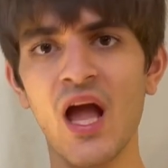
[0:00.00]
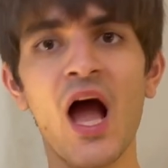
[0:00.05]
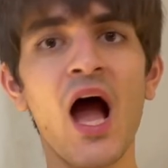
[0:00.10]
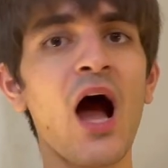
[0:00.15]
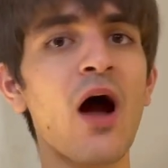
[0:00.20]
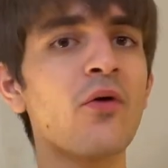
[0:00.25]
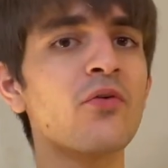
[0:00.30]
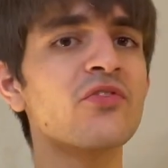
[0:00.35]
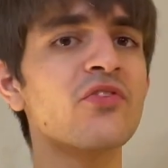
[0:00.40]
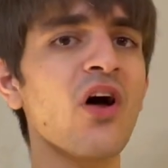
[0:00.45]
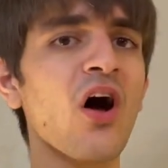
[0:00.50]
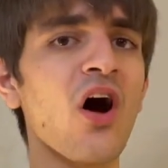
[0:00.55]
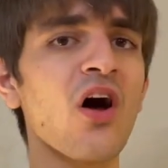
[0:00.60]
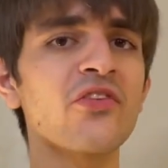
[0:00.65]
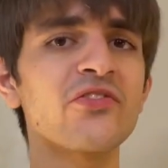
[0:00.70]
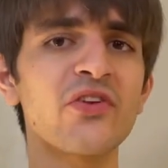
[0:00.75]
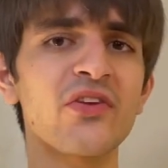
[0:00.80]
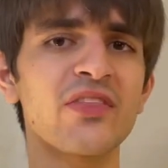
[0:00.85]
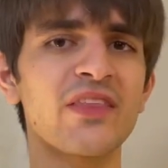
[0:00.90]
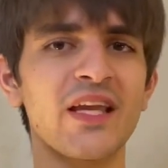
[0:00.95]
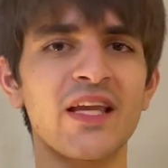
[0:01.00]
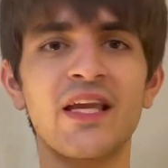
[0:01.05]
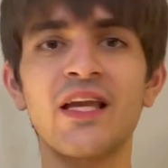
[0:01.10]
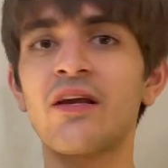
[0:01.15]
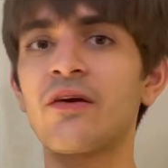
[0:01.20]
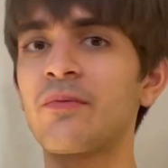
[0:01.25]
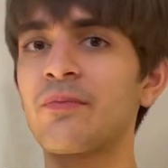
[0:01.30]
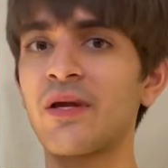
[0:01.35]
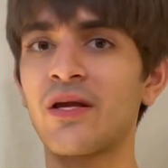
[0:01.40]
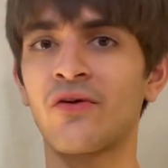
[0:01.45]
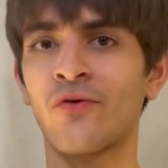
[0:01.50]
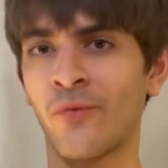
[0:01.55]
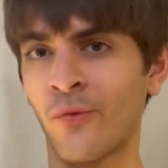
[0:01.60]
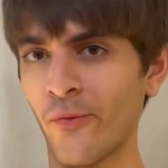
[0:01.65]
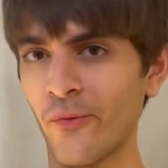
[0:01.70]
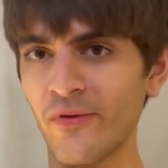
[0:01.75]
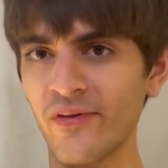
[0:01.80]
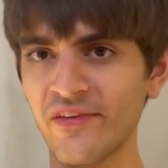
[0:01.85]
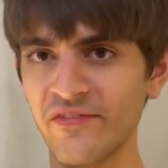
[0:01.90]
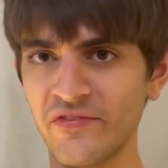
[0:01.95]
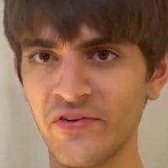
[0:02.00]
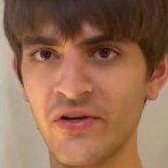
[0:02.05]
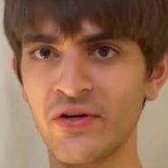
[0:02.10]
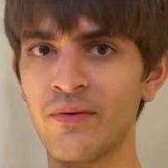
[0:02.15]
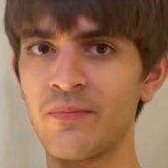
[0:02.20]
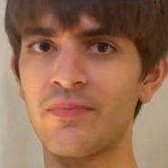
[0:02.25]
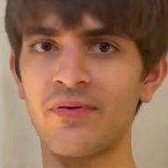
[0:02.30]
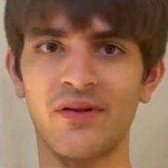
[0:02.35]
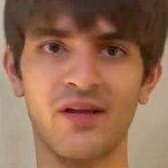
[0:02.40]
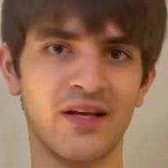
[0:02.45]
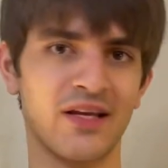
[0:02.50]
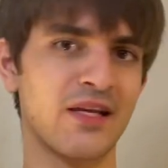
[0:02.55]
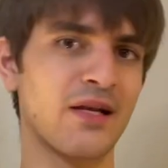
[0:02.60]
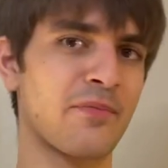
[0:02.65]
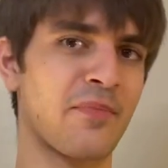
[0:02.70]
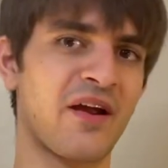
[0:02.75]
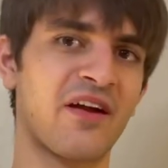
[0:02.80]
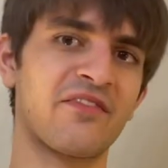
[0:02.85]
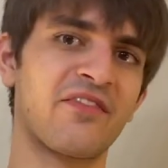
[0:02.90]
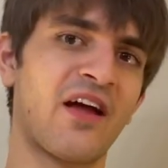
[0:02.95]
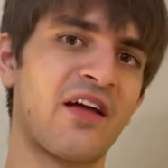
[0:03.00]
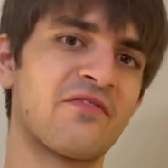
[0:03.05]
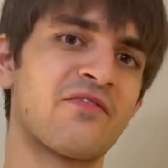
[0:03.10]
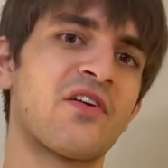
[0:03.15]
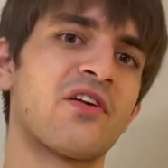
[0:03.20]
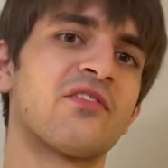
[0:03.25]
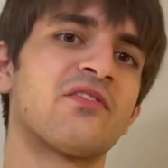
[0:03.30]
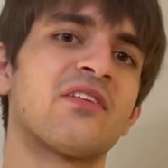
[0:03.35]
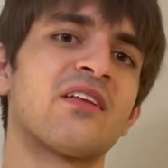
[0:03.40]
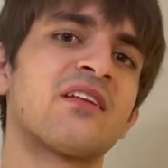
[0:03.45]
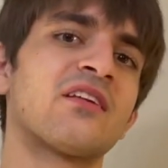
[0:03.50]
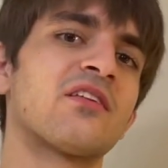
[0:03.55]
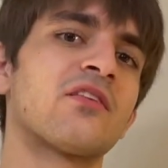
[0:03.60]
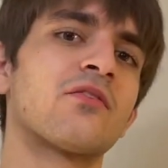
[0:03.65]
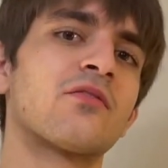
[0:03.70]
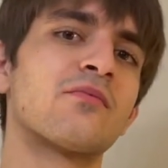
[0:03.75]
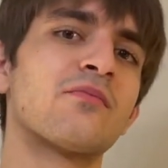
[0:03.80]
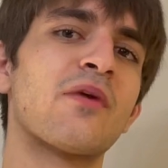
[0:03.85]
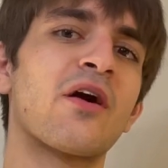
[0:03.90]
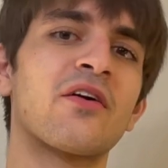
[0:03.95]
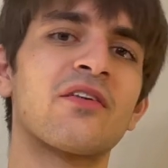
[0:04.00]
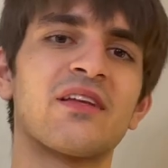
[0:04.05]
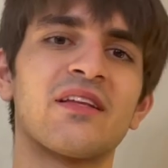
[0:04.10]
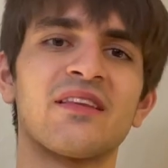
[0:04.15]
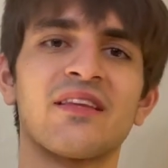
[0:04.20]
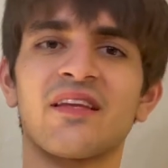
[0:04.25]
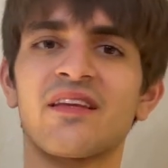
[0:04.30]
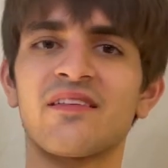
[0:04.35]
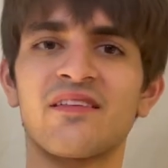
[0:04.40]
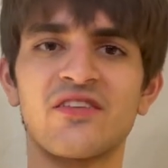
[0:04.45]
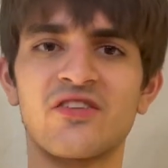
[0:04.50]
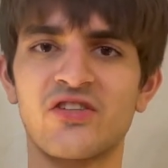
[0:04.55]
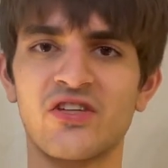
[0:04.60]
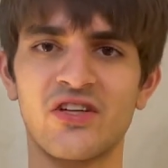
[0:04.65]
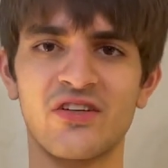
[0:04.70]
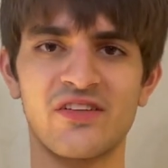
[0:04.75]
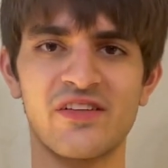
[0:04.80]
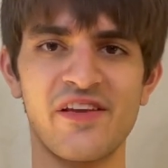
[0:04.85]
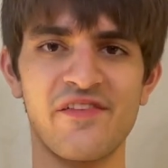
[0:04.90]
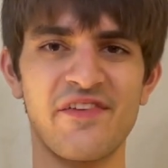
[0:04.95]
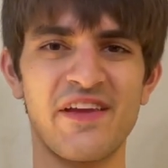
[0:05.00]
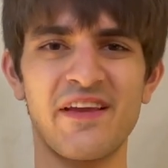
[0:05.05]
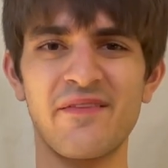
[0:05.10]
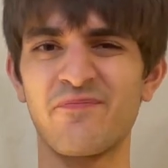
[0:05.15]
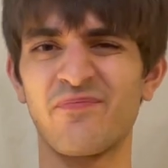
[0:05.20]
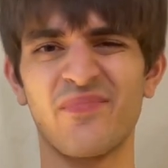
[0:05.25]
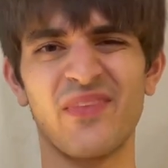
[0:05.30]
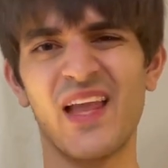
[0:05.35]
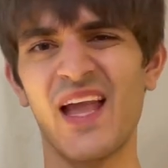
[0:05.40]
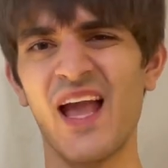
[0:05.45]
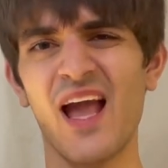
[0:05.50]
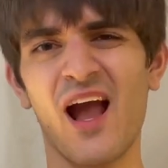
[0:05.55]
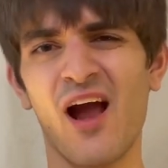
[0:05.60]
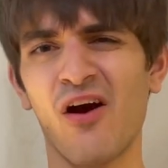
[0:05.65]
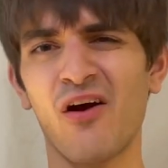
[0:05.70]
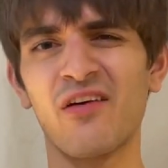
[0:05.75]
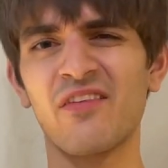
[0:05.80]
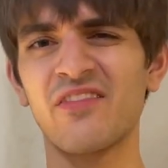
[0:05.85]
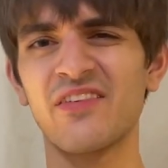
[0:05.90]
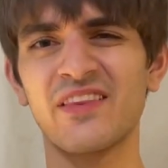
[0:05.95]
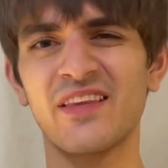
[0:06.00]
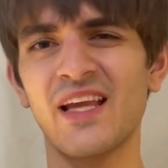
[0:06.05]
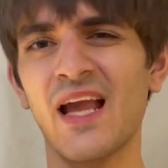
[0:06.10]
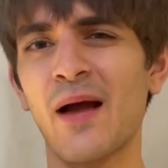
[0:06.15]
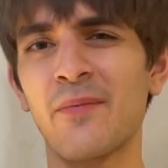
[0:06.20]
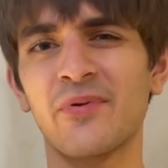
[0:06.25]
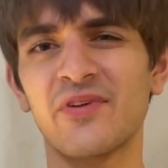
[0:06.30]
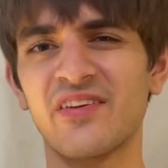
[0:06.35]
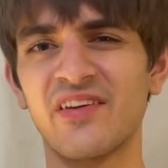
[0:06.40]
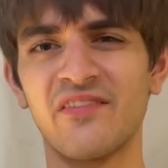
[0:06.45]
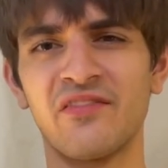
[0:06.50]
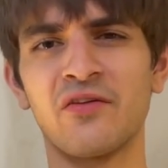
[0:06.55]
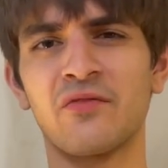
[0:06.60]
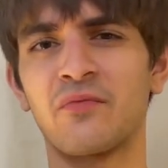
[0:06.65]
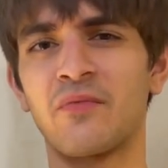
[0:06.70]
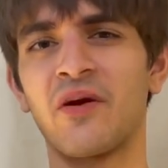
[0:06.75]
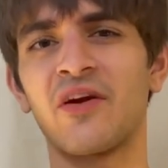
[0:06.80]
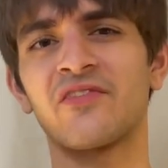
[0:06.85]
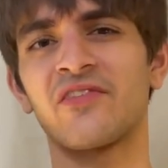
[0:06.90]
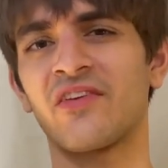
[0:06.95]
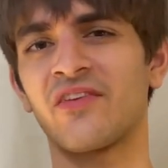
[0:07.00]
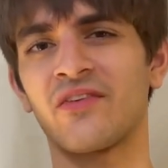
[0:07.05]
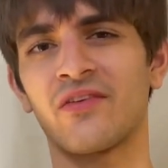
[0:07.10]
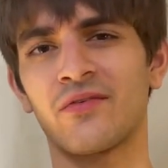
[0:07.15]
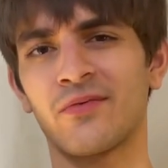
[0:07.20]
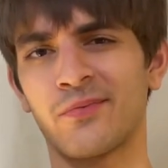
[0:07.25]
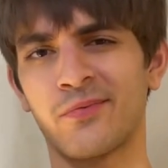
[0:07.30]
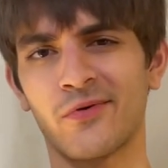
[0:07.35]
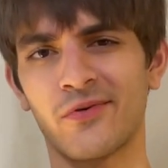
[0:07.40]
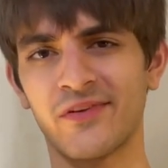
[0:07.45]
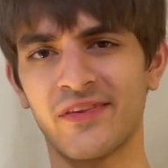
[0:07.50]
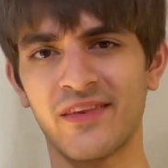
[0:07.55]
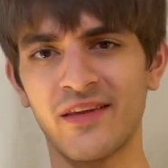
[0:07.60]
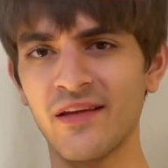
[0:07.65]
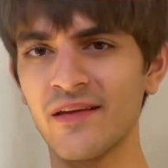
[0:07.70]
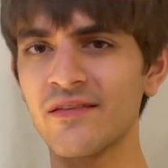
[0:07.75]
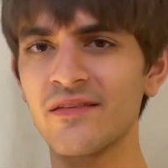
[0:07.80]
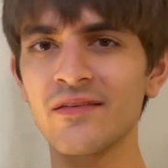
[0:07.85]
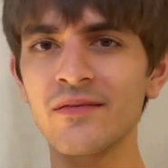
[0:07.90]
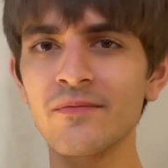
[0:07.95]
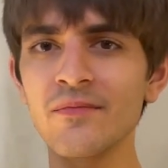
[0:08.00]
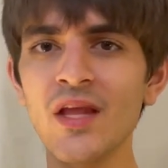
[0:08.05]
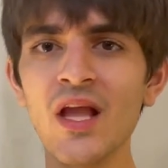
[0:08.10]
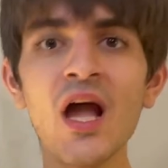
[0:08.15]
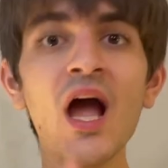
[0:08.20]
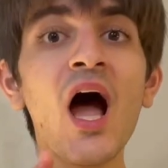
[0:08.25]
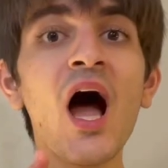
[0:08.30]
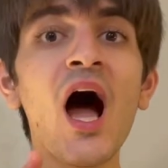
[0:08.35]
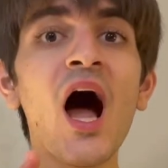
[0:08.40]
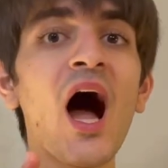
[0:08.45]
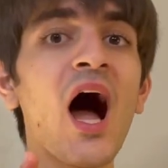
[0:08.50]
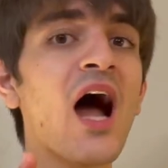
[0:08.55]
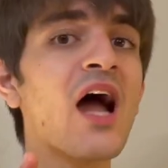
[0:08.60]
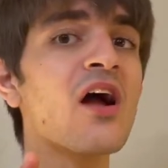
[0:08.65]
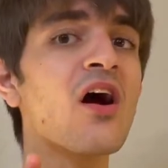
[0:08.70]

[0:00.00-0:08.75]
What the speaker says: I was also thinking it would be cool if you could plug in a pair of headphones into the remote and listen to your TV. However, the Apple TV remote doesn't support this. I